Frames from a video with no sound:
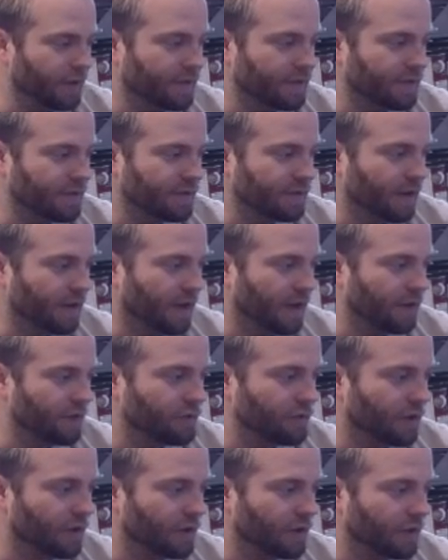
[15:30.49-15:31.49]
This is that
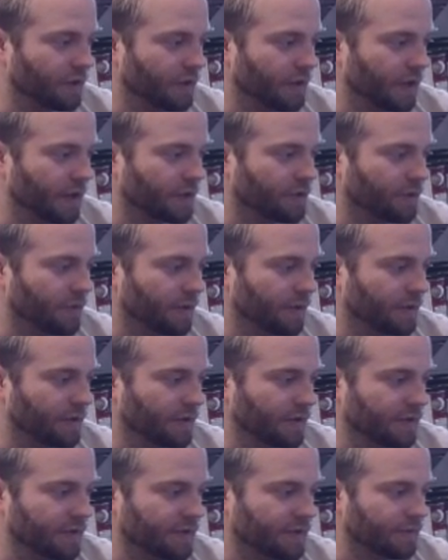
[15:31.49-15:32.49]
hydraulically actuated
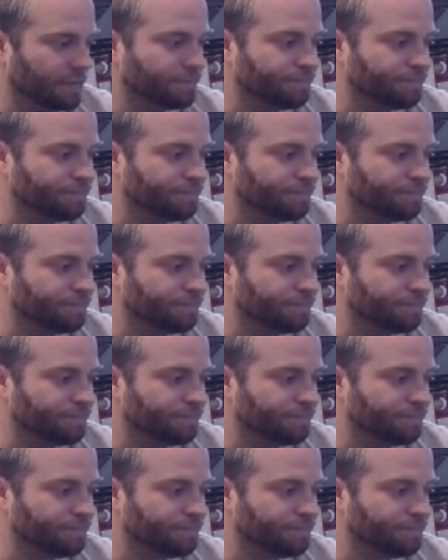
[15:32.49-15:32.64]
disc.